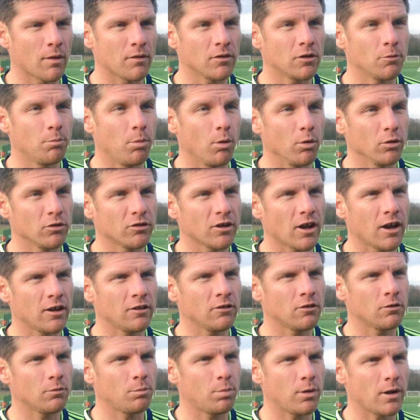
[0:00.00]
a sports
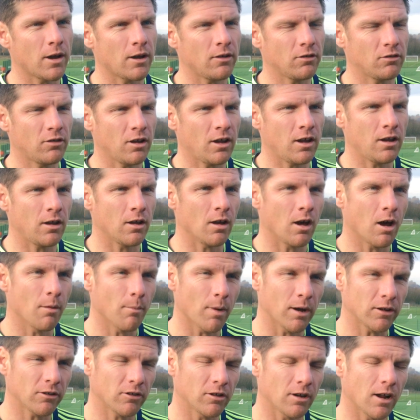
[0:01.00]
science PhD, a
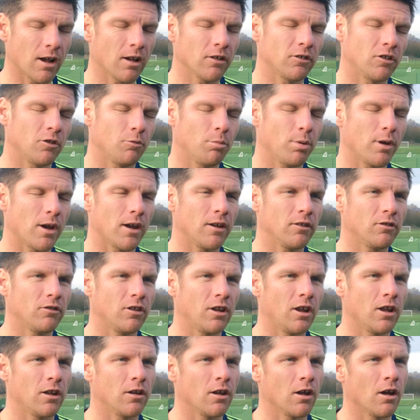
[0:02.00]
match analysis
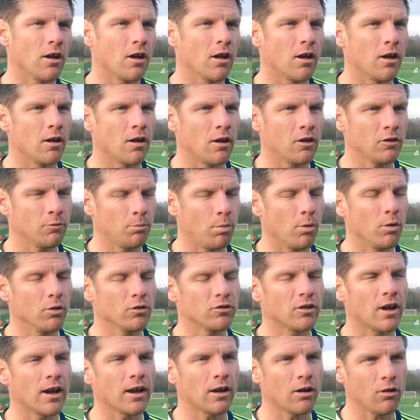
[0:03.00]
PhD and a
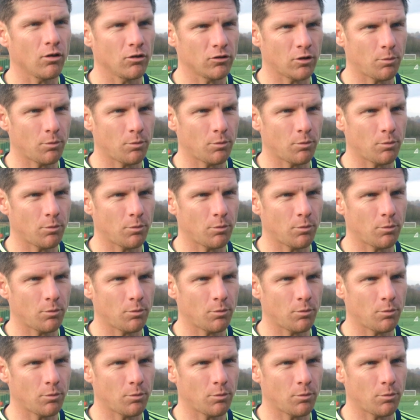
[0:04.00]
sports psychology